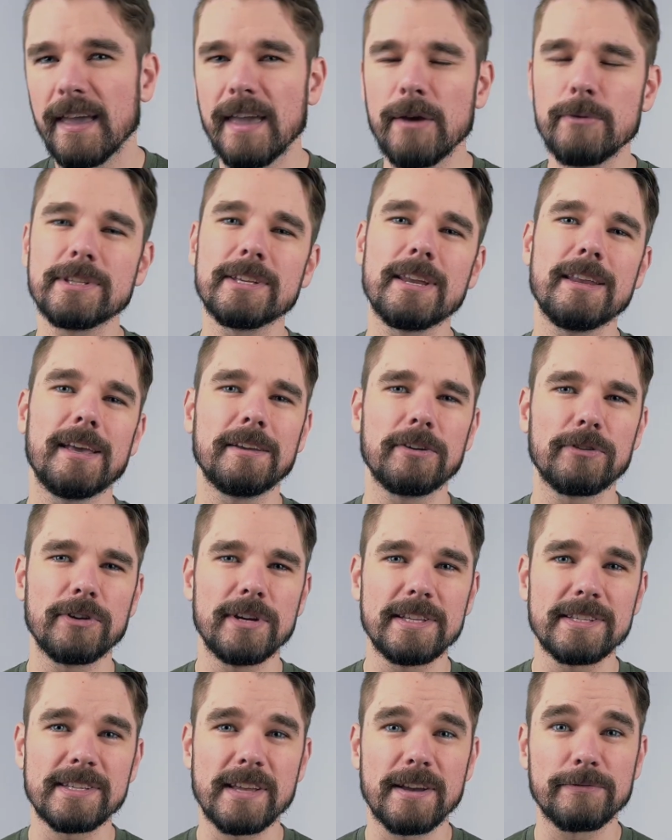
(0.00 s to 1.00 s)
it was an
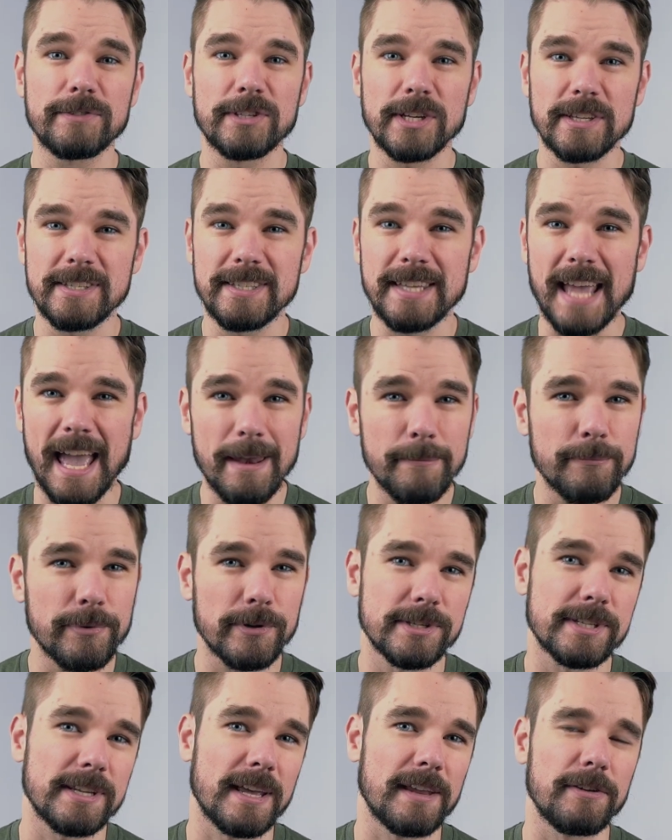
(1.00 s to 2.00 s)
increase of just
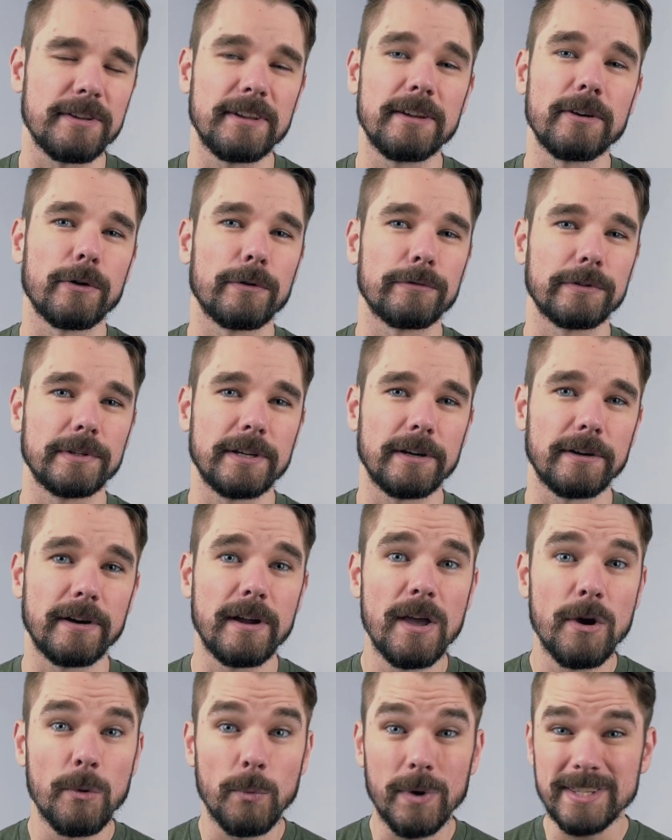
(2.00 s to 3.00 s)
10% year over year,
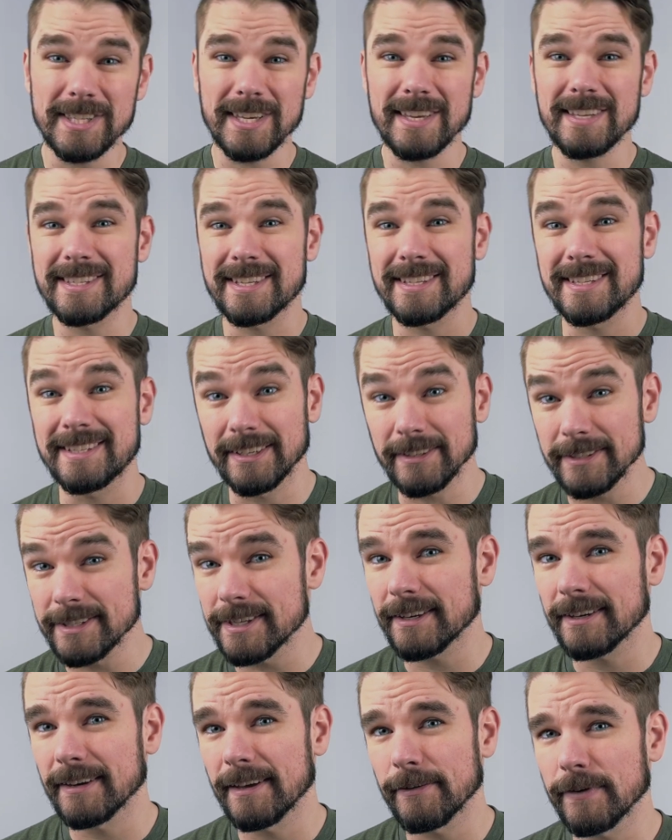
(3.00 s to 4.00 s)
which is still
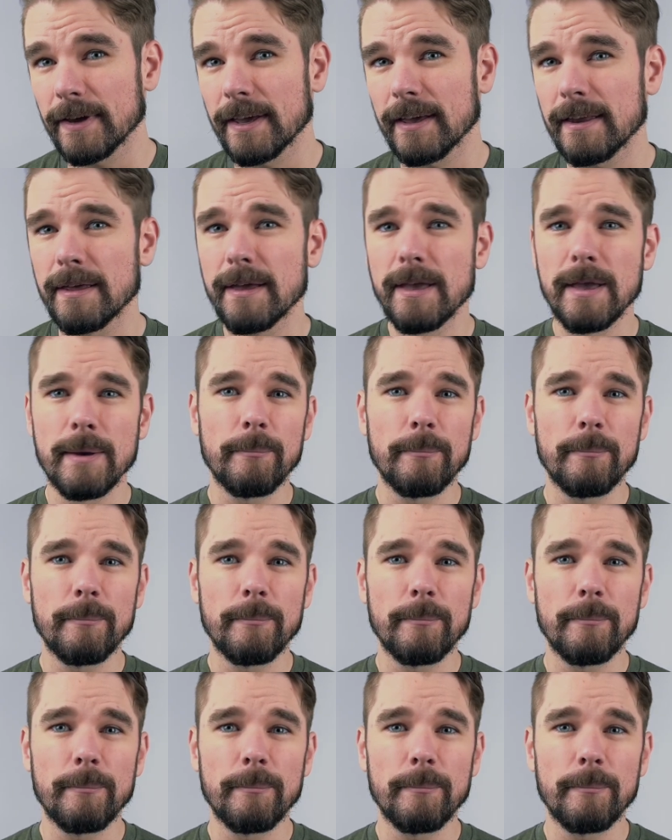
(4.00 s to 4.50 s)
significant,